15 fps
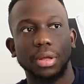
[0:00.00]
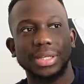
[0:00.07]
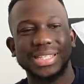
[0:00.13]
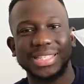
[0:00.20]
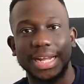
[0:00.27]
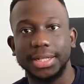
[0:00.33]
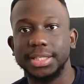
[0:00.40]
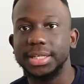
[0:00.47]

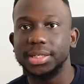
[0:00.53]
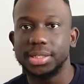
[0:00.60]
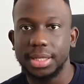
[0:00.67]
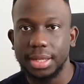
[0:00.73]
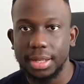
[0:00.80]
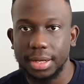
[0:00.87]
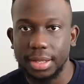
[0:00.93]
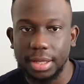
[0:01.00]

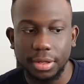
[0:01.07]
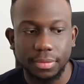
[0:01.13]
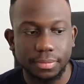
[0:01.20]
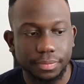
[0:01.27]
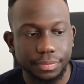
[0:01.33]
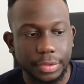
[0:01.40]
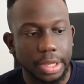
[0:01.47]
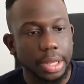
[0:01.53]

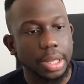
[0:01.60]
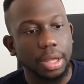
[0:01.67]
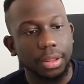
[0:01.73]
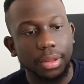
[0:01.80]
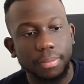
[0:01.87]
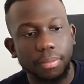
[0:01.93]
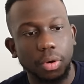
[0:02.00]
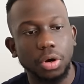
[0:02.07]
statistically,
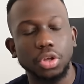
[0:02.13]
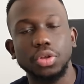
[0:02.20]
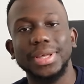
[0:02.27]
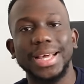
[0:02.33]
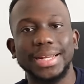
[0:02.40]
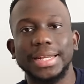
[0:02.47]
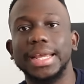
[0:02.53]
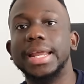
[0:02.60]
the more you
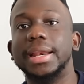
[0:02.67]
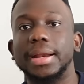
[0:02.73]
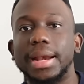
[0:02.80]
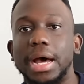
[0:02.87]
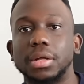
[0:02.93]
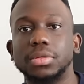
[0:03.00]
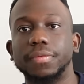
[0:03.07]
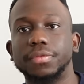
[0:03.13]
get in and
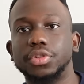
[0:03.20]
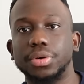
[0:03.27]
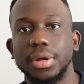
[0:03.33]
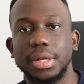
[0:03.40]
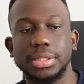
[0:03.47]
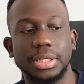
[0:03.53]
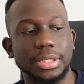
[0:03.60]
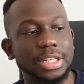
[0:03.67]
out of
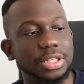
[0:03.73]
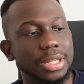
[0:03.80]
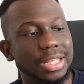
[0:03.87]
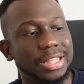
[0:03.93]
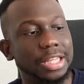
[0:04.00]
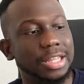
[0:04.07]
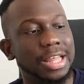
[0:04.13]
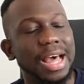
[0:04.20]
trades, the,
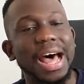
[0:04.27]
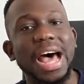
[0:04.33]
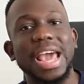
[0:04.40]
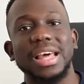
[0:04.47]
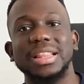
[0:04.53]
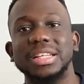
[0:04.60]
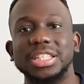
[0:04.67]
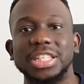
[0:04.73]
the, the,
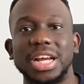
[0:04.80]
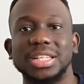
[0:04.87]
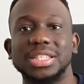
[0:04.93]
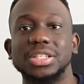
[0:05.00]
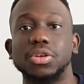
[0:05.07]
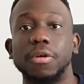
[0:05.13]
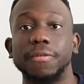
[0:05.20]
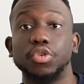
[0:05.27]
higher the
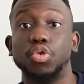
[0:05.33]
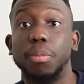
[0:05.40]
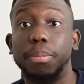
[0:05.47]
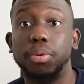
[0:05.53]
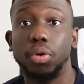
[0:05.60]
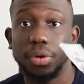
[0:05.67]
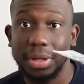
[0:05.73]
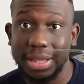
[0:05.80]
chances of you
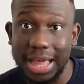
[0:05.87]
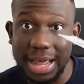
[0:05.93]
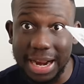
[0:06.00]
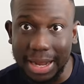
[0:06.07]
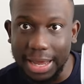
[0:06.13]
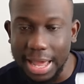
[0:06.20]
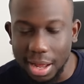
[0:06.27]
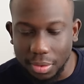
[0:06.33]
blowing that
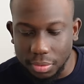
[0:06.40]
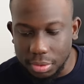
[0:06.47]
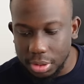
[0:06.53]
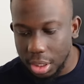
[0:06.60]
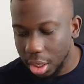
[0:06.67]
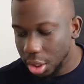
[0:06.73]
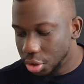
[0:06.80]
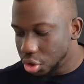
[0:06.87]
account.
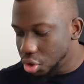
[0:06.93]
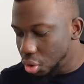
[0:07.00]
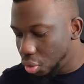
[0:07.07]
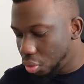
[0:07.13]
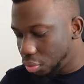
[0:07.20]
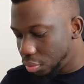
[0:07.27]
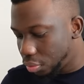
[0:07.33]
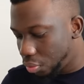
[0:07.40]

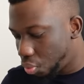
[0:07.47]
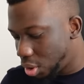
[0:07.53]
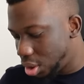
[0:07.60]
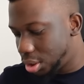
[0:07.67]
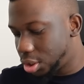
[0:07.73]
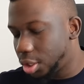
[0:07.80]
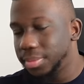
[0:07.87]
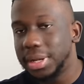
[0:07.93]
So, what
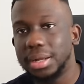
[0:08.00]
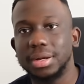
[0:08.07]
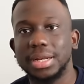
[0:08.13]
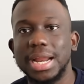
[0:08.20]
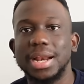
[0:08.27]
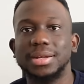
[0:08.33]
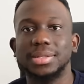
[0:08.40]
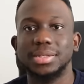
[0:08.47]
the top down
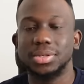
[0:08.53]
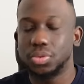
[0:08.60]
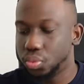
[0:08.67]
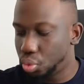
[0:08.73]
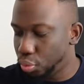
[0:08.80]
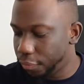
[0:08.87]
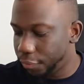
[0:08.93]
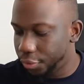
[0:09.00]
analysis will
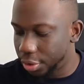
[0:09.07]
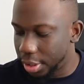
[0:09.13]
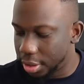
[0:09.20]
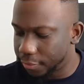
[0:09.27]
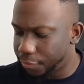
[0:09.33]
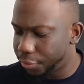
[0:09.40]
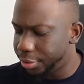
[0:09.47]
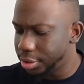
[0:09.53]
do for you and the
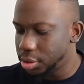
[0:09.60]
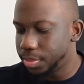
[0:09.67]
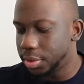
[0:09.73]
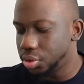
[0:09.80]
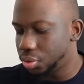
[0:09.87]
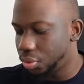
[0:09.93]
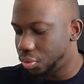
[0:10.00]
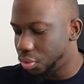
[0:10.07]
Forex
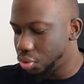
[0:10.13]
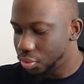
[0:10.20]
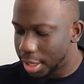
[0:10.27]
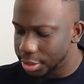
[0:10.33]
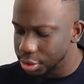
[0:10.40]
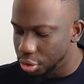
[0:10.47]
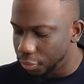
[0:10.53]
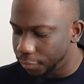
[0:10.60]
Mastery course will
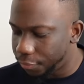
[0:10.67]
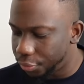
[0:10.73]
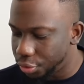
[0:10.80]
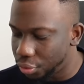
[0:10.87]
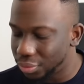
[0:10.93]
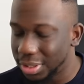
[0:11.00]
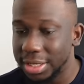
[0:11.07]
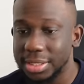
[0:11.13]
actually do for
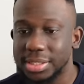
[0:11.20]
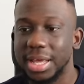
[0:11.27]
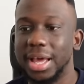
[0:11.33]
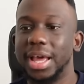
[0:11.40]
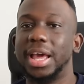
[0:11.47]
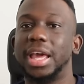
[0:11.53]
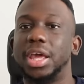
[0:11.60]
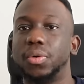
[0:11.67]
you is
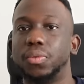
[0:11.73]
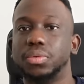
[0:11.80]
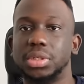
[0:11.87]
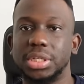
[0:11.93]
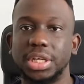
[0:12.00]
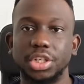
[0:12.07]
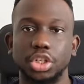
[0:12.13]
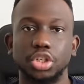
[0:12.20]
it will
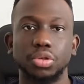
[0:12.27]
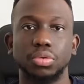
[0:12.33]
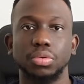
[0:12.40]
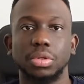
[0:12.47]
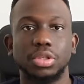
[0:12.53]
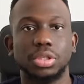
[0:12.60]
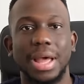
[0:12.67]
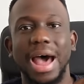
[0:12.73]
teach
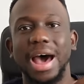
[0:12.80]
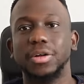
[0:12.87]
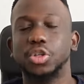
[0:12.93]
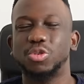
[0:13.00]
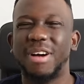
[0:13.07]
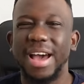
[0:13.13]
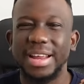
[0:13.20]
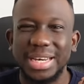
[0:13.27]
you how
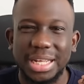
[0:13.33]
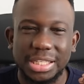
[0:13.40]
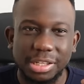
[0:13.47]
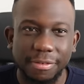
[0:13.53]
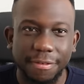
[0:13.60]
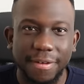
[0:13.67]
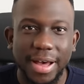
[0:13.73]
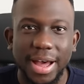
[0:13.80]
to
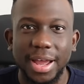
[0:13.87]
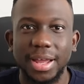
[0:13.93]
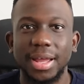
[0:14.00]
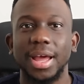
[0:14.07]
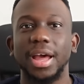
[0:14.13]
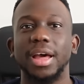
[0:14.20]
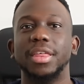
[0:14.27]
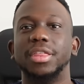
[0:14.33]
identify
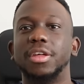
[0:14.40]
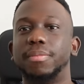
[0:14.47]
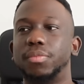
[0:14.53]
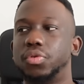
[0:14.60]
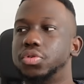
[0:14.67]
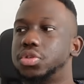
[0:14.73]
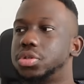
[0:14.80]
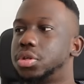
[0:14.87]
the
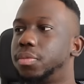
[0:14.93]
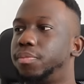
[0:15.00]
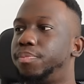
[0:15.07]
most,